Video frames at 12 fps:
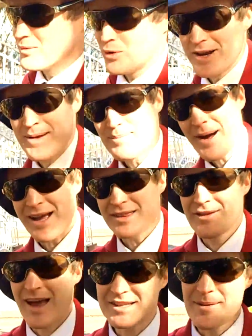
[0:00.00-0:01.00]
But what
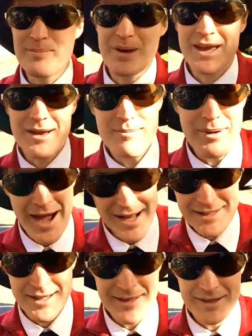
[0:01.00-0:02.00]
impact? It has a big
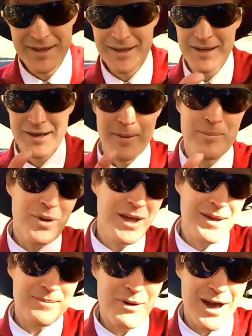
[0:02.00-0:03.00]
impact. A
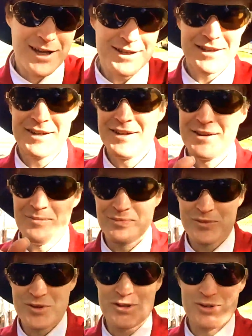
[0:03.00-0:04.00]
big impact.
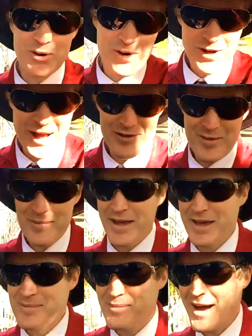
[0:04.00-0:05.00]
The story will have a
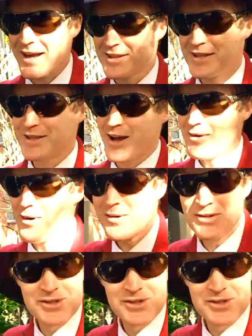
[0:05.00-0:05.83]
big impact. So what